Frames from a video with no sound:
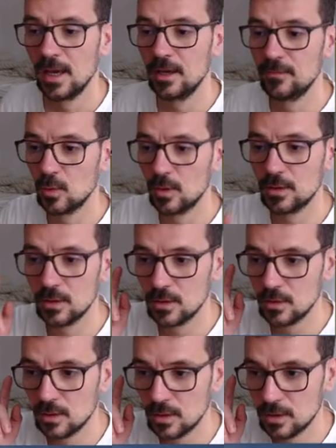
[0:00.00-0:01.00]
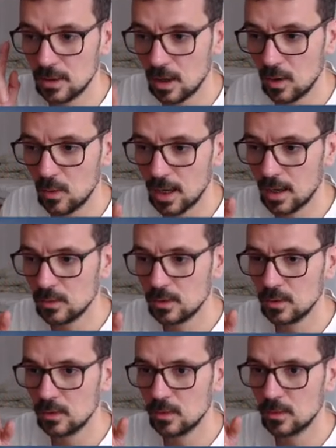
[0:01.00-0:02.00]
If you want to know how
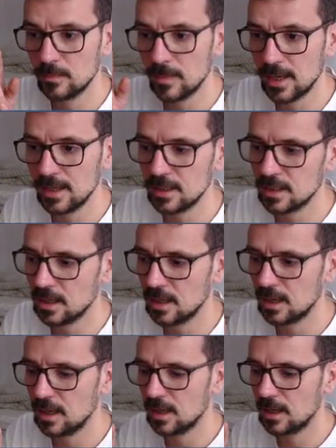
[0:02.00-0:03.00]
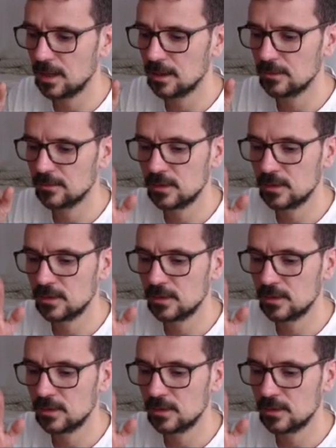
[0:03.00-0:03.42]
to make uh,